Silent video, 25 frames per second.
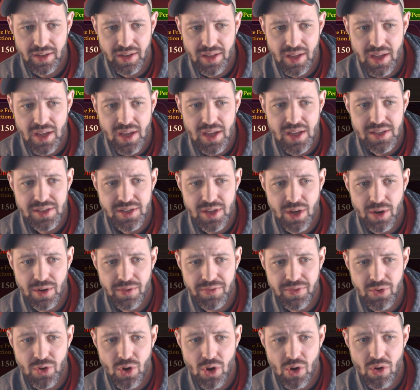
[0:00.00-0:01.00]
So if you
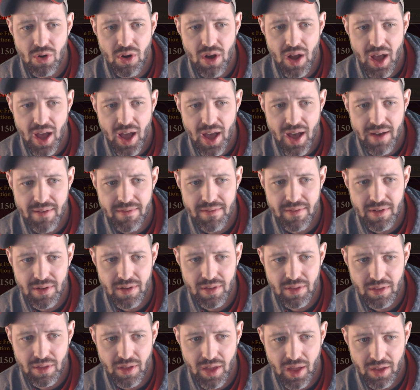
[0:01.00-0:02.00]
don't have
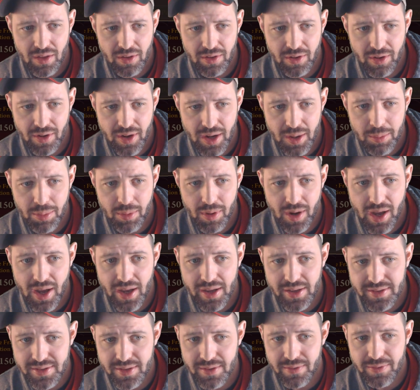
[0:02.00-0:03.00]
Helen or Abrax,
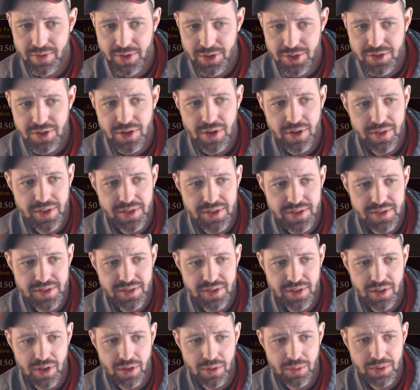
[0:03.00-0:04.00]
then for sure this is a good
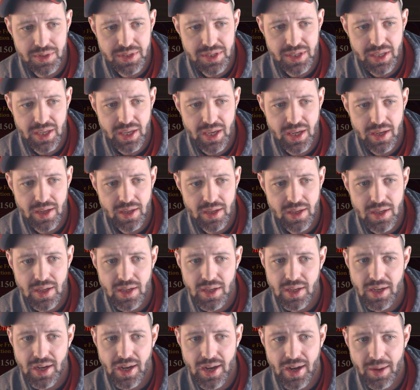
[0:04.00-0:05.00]
one to get.
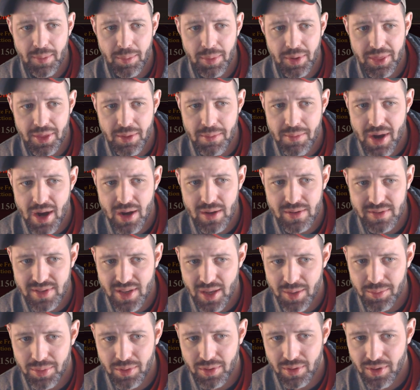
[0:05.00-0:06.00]
But the Mount, Temple,
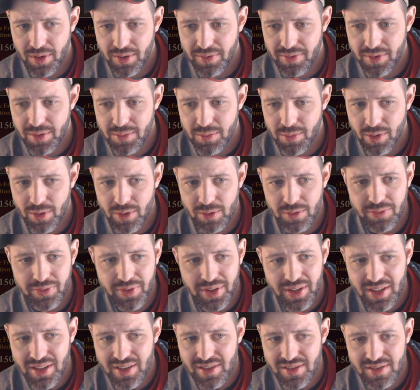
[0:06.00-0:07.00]
Griffin, Immortal
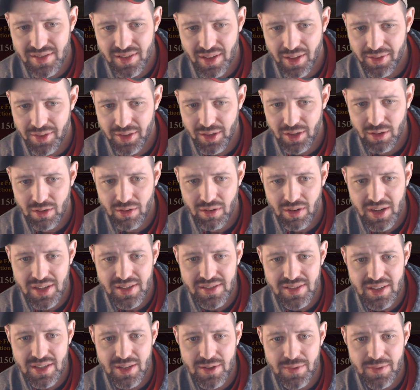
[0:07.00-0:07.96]
Phoenix, nothing crazy.